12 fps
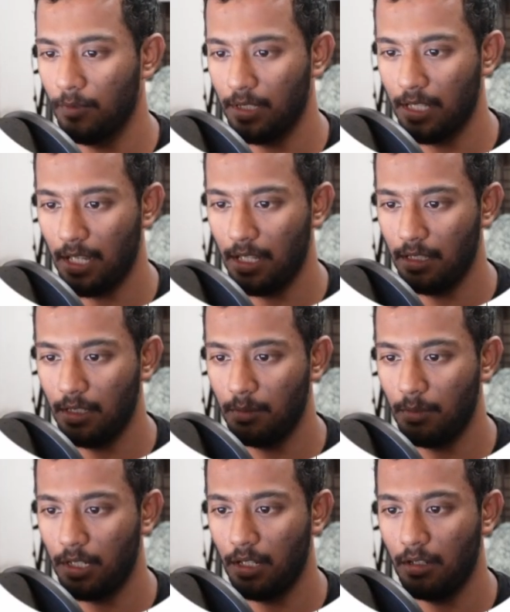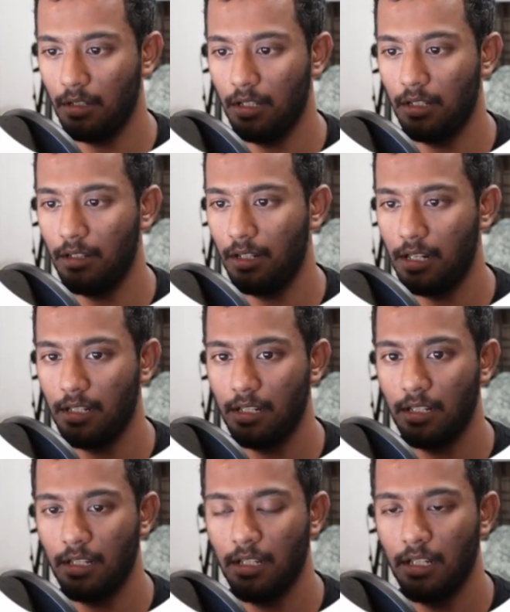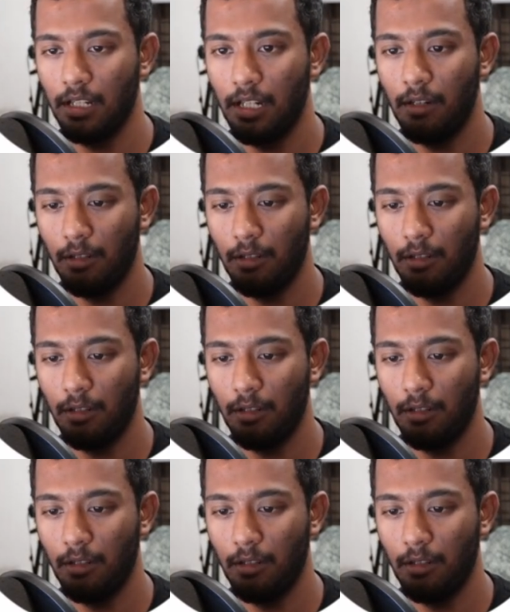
say this particular grant, it